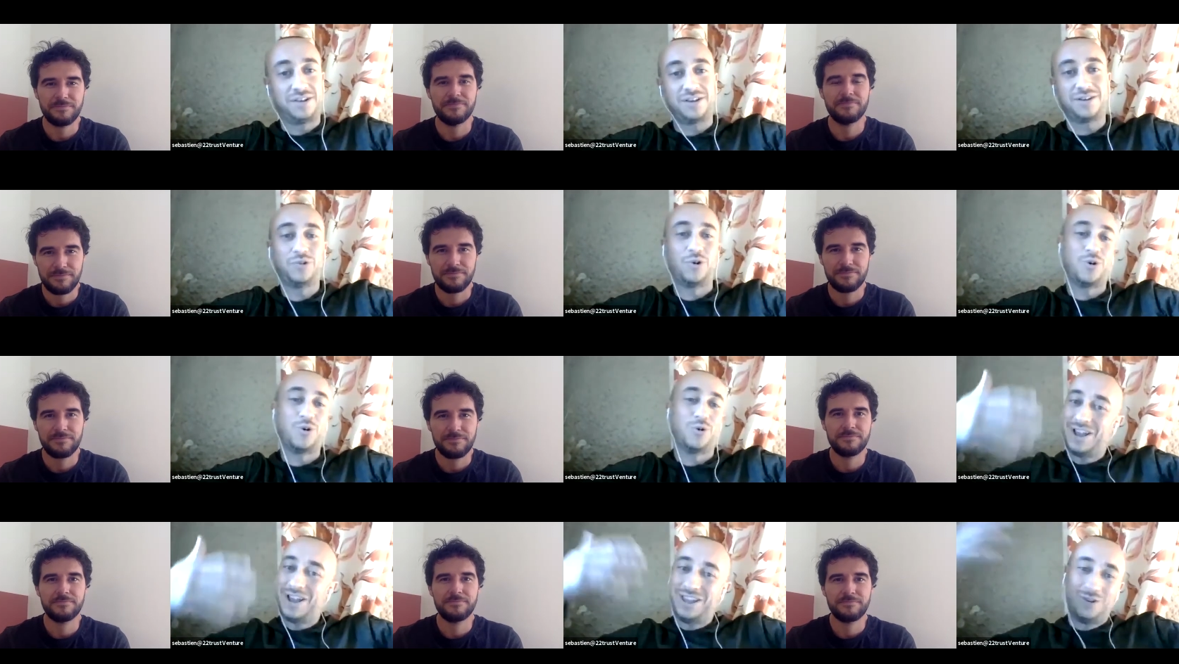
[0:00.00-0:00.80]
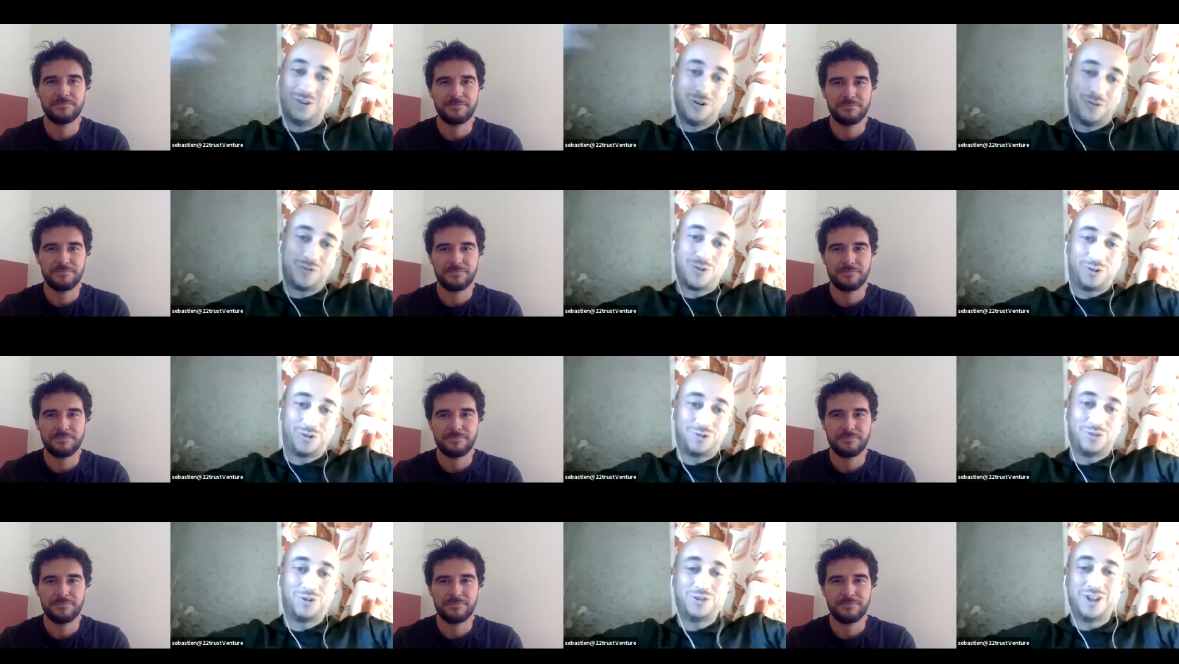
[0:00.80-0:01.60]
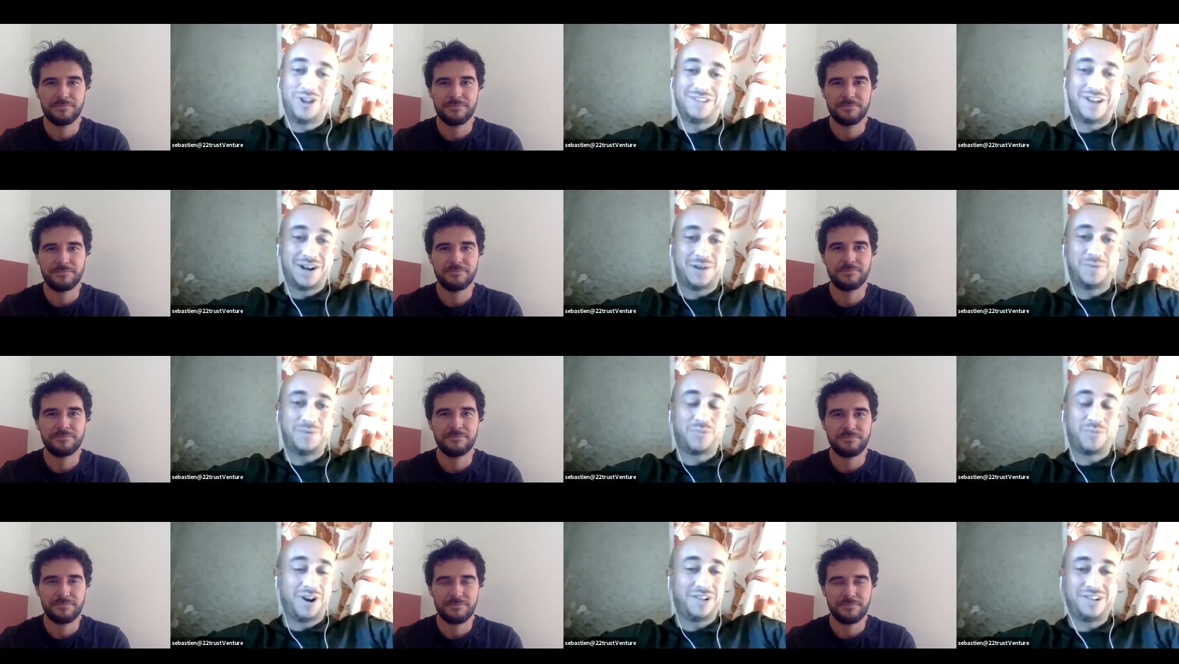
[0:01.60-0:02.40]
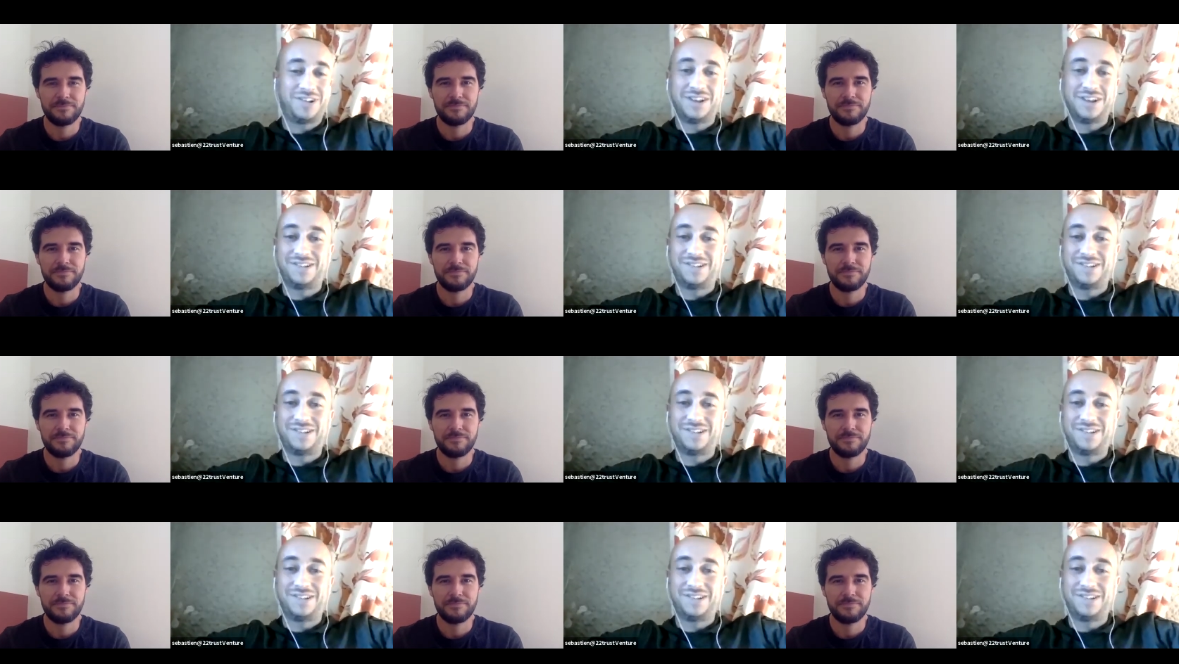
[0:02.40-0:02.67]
Speaker 1: Though you, of course, know that dynamic pricing is